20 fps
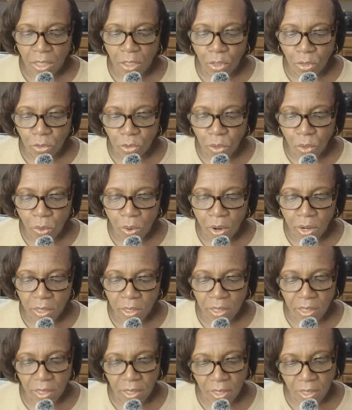The
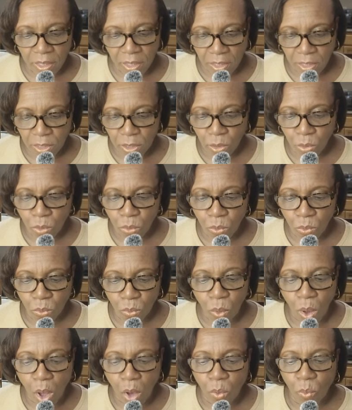Lord is
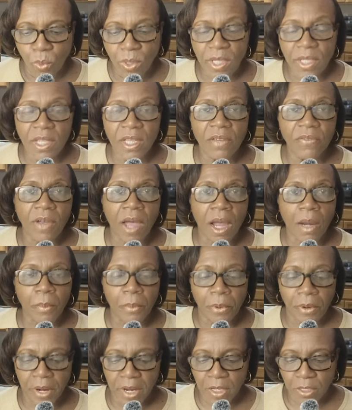who we give our
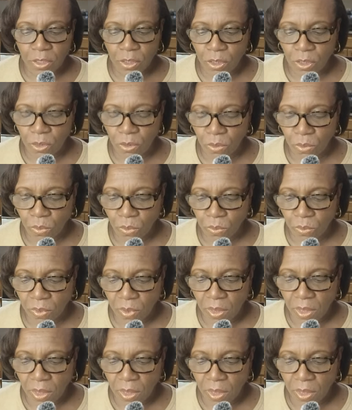praise to.